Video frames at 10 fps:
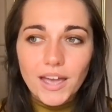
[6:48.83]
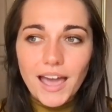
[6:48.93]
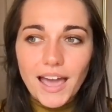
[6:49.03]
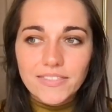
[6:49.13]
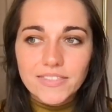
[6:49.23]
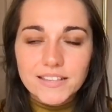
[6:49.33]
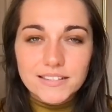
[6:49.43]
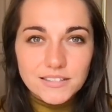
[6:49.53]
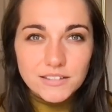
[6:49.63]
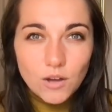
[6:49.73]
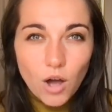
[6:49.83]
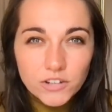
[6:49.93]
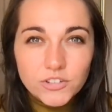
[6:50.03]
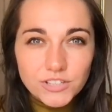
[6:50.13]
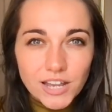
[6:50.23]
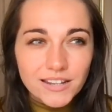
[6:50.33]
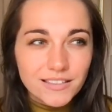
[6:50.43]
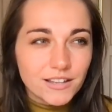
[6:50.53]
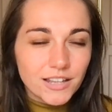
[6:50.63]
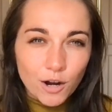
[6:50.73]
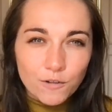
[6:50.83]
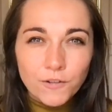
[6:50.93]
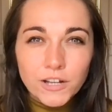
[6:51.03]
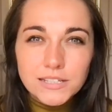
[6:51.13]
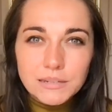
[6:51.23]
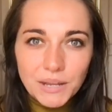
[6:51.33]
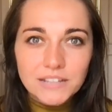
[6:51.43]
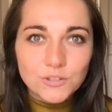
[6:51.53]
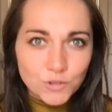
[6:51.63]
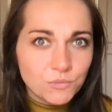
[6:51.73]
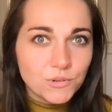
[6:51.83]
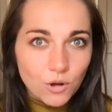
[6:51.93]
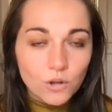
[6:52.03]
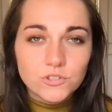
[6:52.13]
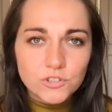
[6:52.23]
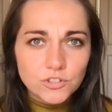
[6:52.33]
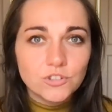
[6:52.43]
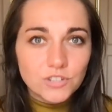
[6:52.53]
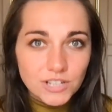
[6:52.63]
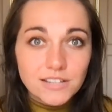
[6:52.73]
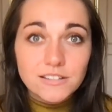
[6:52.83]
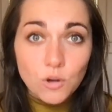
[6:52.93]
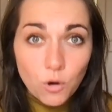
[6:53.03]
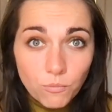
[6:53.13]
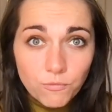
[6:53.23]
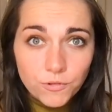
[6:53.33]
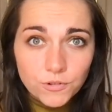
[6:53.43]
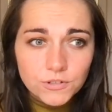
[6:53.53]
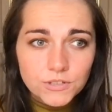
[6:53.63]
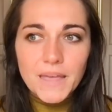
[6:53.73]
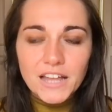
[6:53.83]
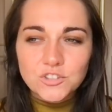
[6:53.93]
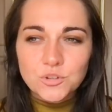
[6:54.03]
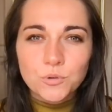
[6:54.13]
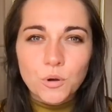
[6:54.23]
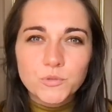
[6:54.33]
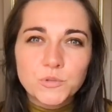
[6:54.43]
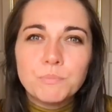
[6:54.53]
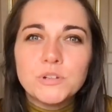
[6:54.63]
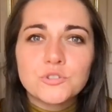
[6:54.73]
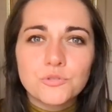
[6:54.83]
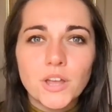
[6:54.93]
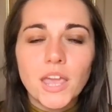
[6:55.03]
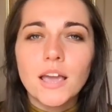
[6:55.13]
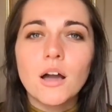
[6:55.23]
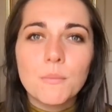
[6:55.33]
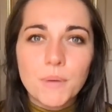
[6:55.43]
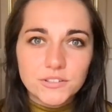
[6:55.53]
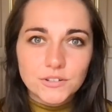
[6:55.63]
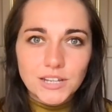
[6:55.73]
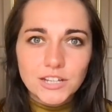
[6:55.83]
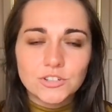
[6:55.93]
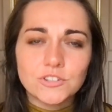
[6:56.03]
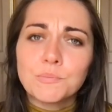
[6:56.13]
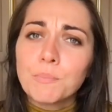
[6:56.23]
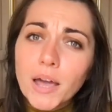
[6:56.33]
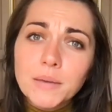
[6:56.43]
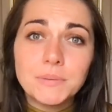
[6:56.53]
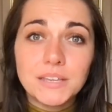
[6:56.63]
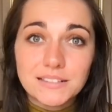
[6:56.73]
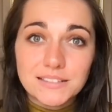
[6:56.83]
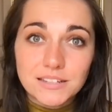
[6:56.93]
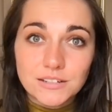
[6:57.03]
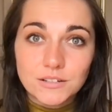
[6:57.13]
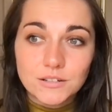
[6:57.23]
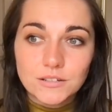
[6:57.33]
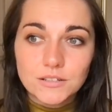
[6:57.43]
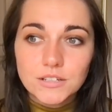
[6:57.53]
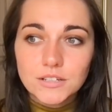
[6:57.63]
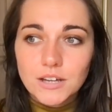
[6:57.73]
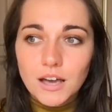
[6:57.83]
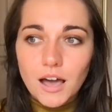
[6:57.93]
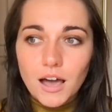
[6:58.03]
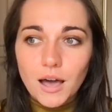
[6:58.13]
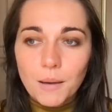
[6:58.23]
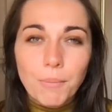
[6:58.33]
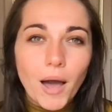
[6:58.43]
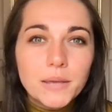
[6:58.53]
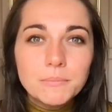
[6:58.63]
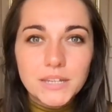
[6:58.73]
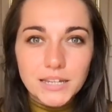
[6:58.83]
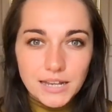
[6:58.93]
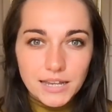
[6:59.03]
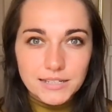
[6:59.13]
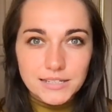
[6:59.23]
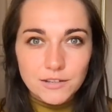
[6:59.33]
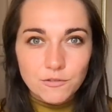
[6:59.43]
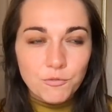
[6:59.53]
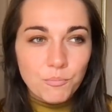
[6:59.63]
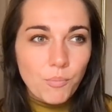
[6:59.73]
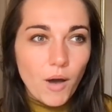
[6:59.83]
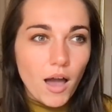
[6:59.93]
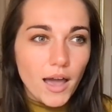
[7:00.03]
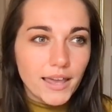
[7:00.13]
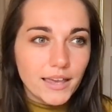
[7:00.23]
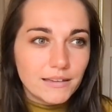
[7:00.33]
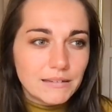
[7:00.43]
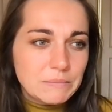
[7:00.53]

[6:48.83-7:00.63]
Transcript: and this understanding that, like, our fundamental human constitution is hopeful. And so we're almost betraying our better natures by being cynical, by being negative, by